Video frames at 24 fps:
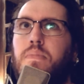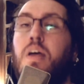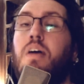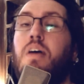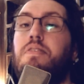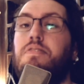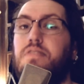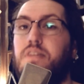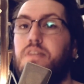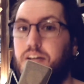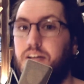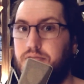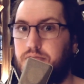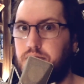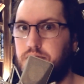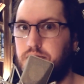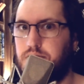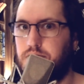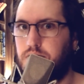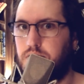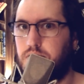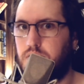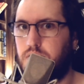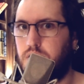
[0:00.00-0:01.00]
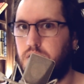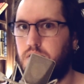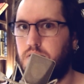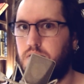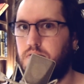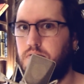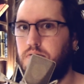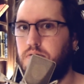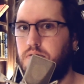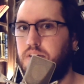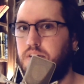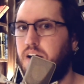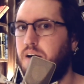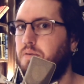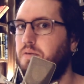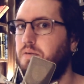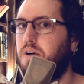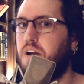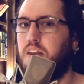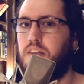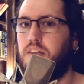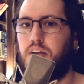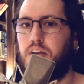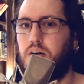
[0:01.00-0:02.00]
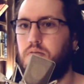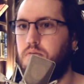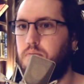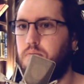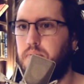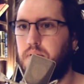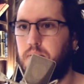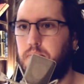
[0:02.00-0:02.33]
Save the Sorrow. That one I thought would be